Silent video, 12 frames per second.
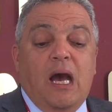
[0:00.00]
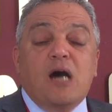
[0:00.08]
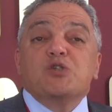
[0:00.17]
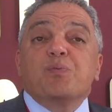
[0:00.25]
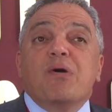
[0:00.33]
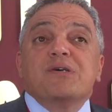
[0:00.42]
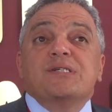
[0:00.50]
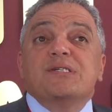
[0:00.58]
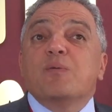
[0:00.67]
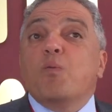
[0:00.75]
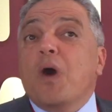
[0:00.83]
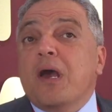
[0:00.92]
House
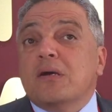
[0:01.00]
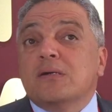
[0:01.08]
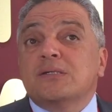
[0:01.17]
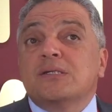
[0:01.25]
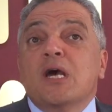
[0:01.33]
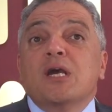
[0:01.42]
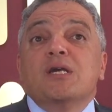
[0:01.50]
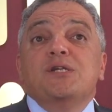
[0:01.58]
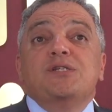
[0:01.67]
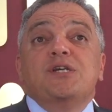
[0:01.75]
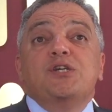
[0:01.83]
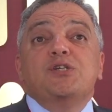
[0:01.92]
prices in Wales
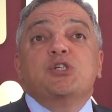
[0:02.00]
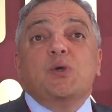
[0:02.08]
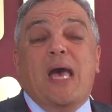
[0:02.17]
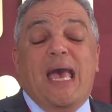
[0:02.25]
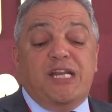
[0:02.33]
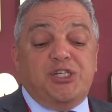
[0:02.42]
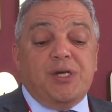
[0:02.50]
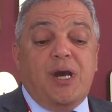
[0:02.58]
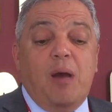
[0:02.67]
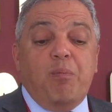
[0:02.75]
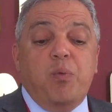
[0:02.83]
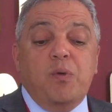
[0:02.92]
continue to edge
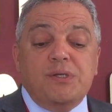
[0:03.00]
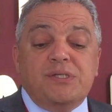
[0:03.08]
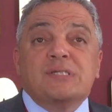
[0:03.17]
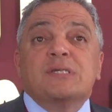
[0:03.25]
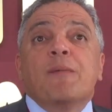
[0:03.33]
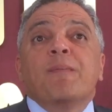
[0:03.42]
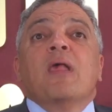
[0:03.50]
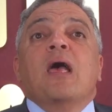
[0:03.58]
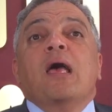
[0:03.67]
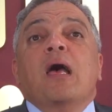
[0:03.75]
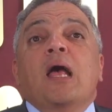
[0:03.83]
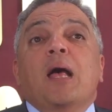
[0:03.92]
upwards,
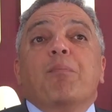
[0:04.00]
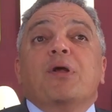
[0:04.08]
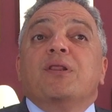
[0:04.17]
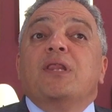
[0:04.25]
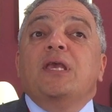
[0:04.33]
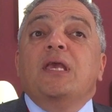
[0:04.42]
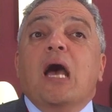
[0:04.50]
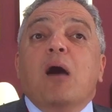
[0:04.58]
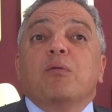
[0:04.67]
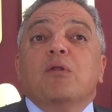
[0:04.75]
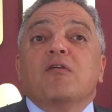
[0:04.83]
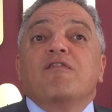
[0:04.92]
but the
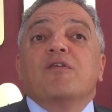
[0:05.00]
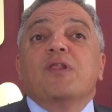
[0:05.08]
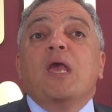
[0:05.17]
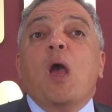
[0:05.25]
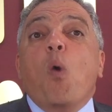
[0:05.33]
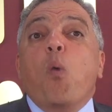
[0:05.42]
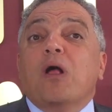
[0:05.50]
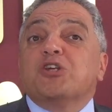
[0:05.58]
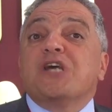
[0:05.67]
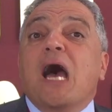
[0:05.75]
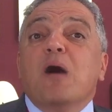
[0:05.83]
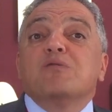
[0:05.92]
outlook for the
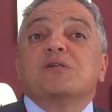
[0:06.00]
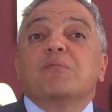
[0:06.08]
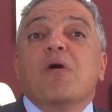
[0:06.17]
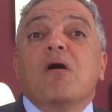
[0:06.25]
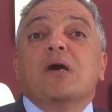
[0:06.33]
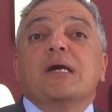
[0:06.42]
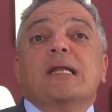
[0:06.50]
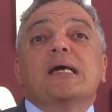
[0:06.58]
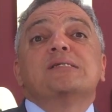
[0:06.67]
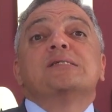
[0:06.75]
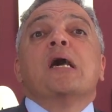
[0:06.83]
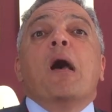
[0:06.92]
Welsh housing market
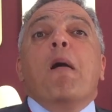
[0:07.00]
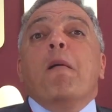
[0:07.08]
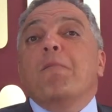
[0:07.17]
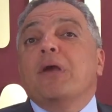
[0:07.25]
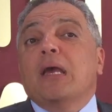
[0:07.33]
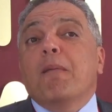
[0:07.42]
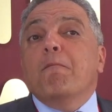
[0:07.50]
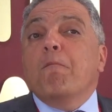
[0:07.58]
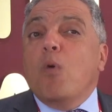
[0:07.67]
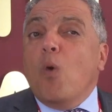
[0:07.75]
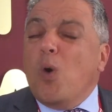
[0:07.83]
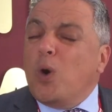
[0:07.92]
has
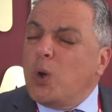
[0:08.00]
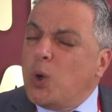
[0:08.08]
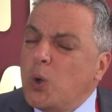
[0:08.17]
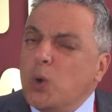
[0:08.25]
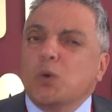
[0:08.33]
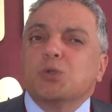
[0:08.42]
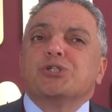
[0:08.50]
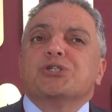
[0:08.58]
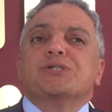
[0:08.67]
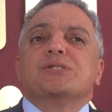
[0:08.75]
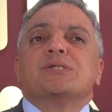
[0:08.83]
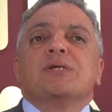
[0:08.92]
become more
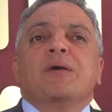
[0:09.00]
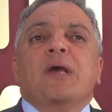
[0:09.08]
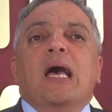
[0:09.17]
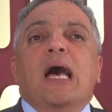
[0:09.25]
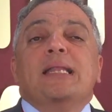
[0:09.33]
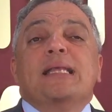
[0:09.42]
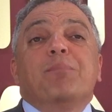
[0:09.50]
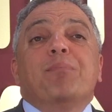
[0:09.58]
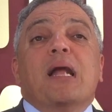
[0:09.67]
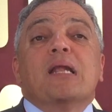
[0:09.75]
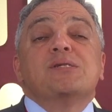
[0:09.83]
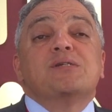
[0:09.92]
cautious. A
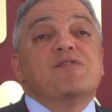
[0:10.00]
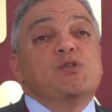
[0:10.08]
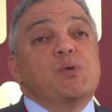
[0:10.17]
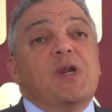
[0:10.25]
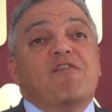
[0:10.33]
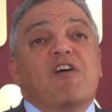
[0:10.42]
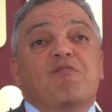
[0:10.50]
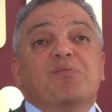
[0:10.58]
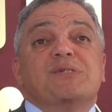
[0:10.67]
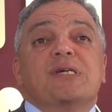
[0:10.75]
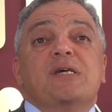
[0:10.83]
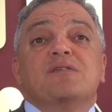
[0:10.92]
net balance of
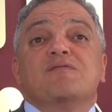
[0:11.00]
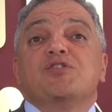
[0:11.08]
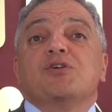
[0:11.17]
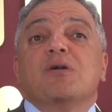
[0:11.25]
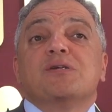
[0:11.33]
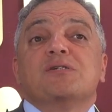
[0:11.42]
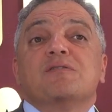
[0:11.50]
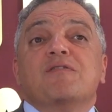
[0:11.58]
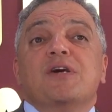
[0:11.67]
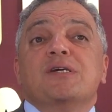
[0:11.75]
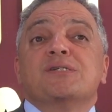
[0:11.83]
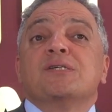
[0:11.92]
25% of chartered
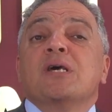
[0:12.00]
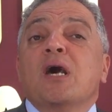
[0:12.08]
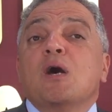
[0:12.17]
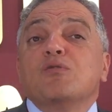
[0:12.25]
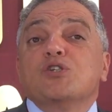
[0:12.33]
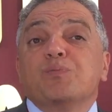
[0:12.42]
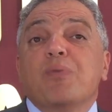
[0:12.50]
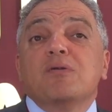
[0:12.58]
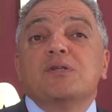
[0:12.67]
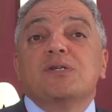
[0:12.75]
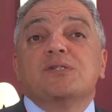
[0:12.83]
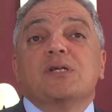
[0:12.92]
surveyors
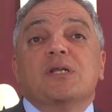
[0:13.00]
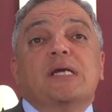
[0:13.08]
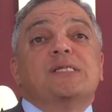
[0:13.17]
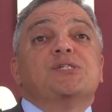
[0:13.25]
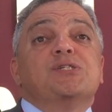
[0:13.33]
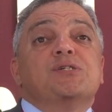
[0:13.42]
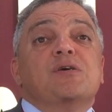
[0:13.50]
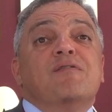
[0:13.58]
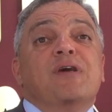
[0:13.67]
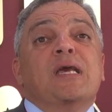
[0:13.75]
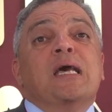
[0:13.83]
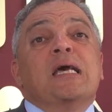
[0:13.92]
responding to the latest
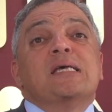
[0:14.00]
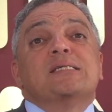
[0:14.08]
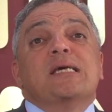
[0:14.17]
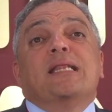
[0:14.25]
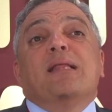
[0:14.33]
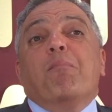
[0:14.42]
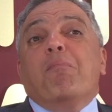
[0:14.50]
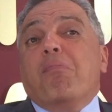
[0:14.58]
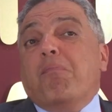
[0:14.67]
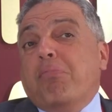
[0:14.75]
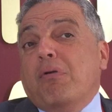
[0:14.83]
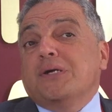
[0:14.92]
survey said that
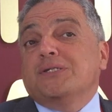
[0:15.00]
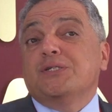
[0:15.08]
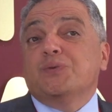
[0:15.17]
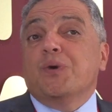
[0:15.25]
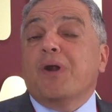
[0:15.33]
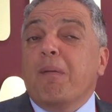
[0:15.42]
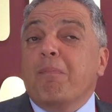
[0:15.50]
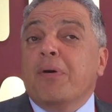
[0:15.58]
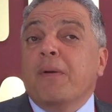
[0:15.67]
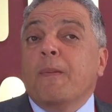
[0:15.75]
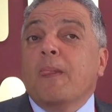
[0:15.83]
prices were up.